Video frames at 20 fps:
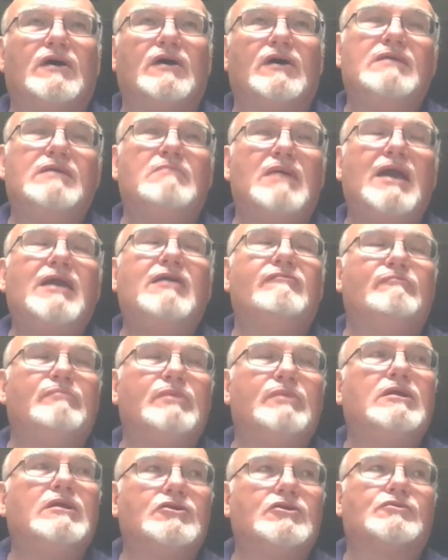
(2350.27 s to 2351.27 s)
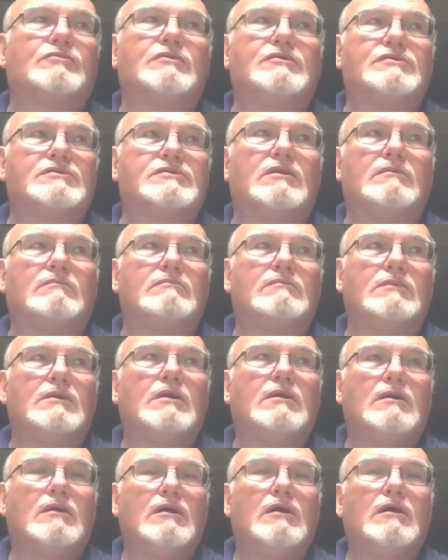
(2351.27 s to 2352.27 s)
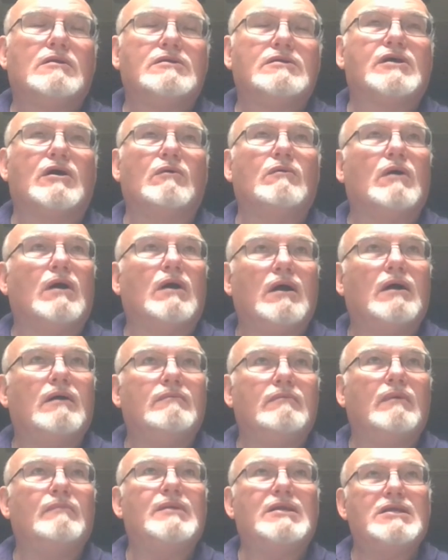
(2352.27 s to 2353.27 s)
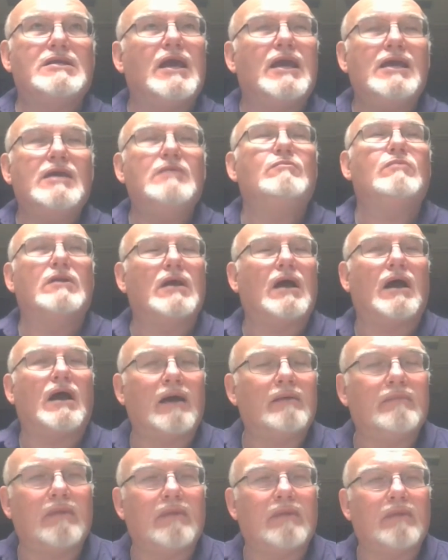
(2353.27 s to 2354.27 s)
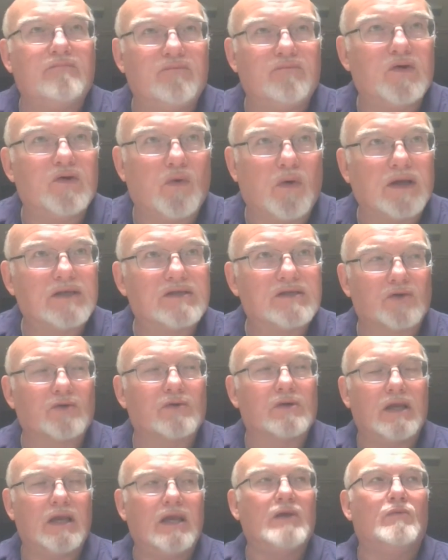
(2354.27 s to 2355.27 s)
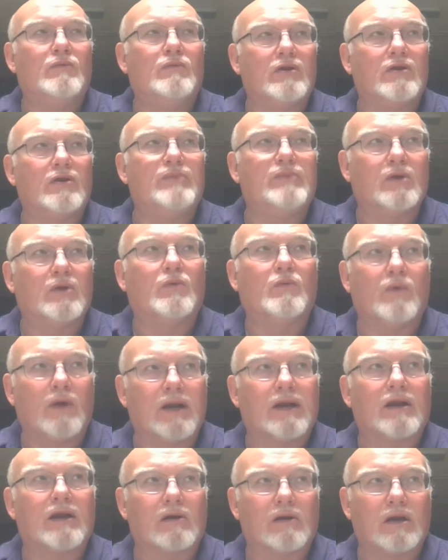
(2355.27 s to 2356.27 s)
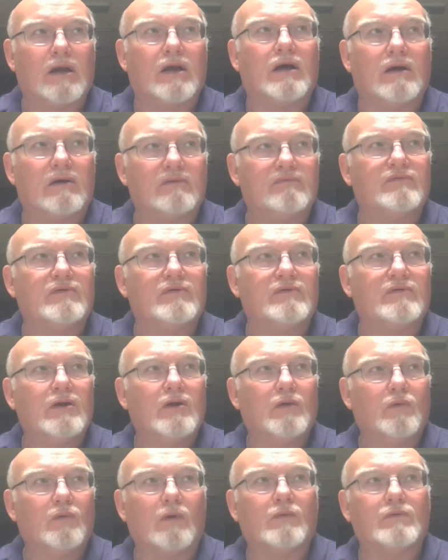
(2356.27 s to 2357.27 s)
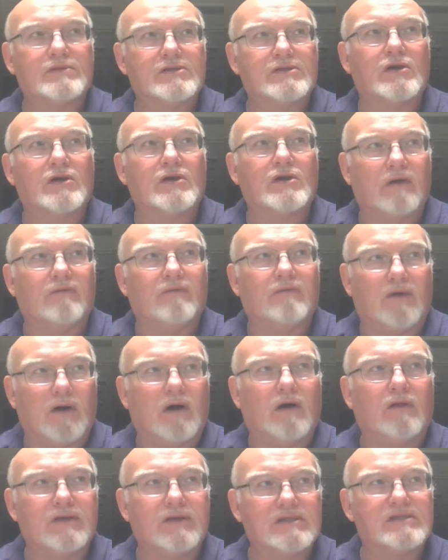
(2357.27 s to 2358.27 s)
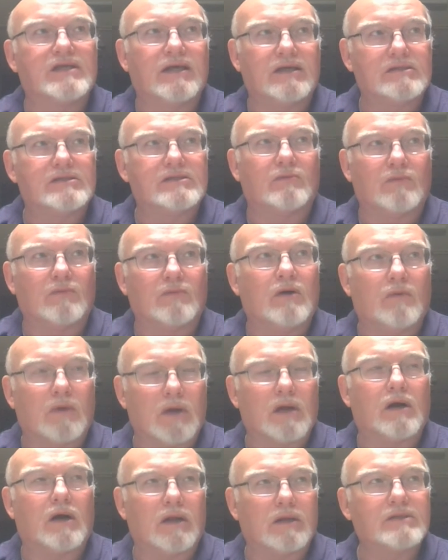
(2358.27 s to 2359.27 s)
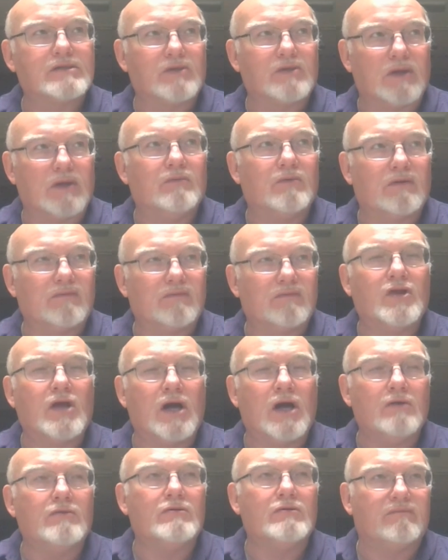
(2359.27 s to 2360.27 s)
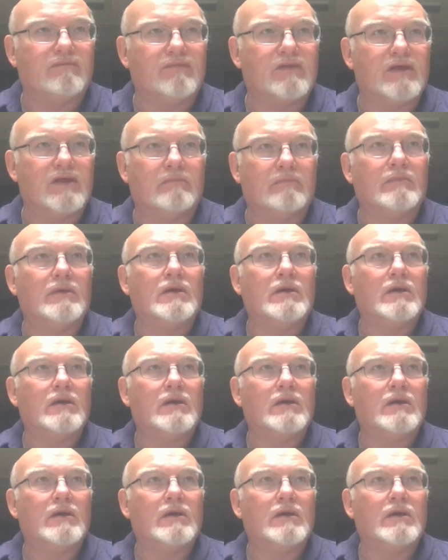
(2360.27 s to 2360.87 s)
He may have been in Jerusalem. So I mean, he would. I feel quite certain he would have been aware of what was going, of all these things that were going on. So he would have known of them.